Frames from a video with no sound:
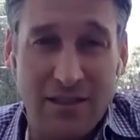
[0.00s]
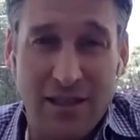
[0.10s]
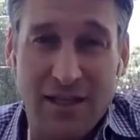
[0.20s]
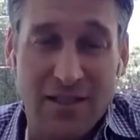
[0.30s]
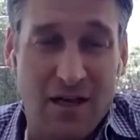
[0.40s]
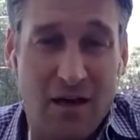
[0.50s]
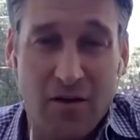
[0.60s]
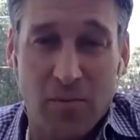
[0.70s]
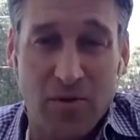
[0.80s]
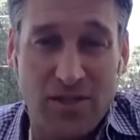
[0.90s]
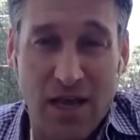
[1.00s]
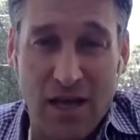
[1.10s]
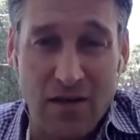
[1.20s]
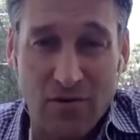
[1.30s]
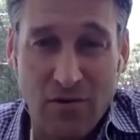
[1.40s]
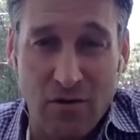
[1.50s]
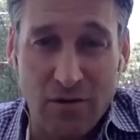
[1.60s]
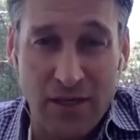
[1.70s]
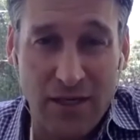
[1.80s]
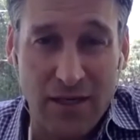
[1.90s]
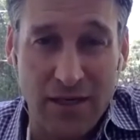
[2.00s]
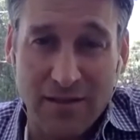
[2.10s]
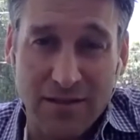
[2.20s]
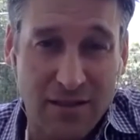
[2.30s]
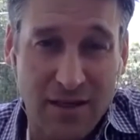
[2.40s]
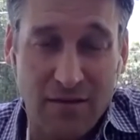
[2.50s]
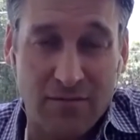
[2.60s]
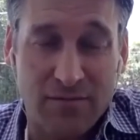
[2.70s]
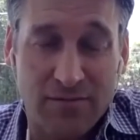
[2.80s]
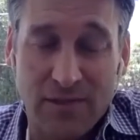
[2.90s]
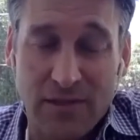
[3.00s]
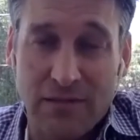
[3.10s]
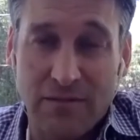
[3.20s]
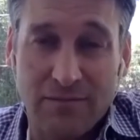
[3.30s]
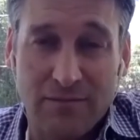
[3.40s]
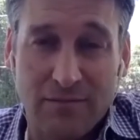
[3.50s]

it's 100% and you're all in, and it's kind of, you know,